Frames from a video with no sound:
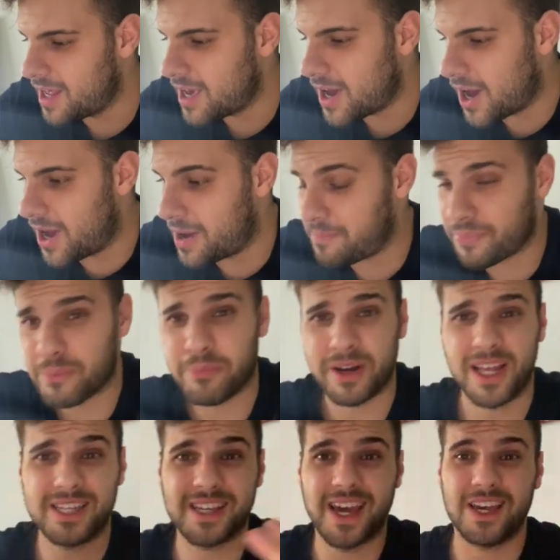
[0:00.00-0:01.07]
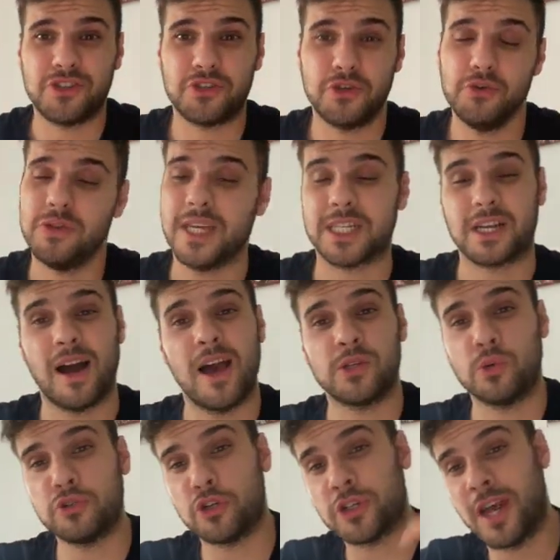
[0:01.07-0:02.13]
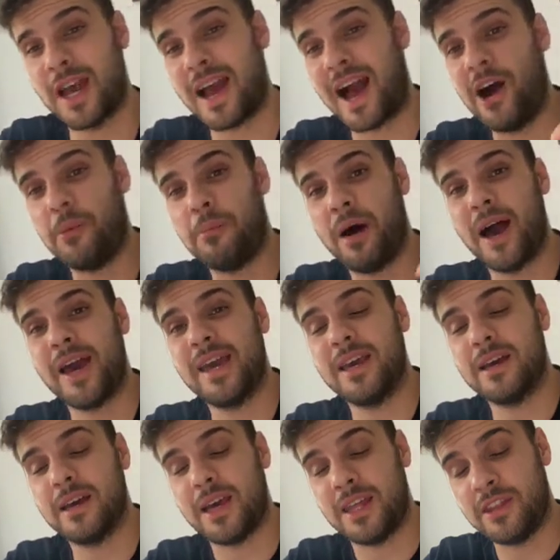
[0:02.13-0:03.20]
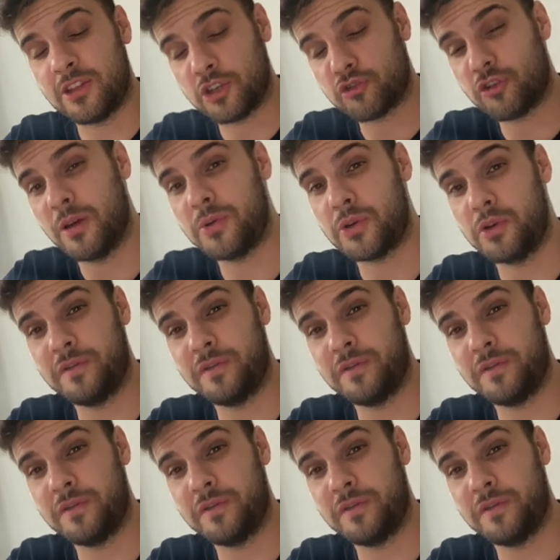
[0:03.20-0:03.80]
But let's get to this, guys. Also check out in the description,